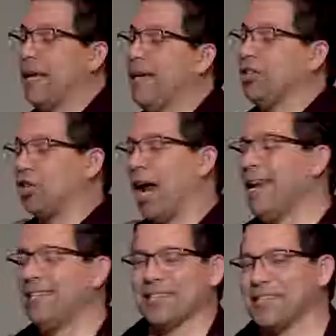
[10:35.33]
They didn't
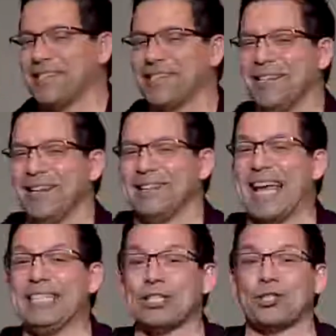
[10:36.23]
change us.
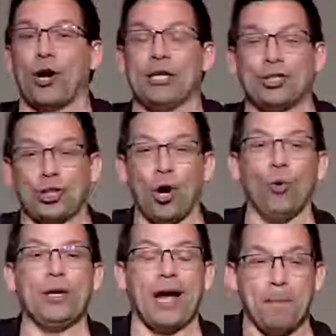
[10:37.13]
They just started
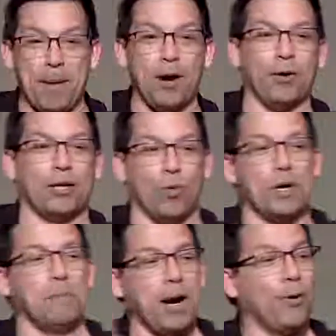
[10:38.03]
showing America
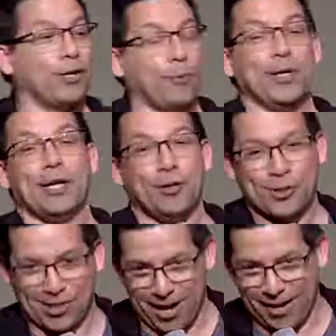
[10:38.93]
what America really
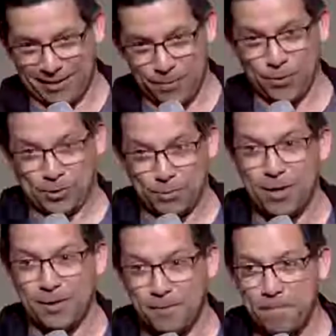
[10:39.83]
looks like. Come on,
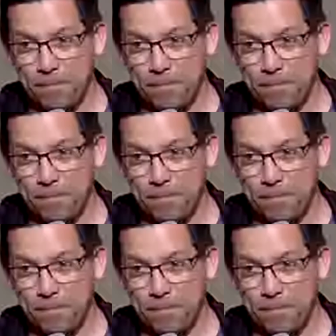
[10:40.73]
somebody.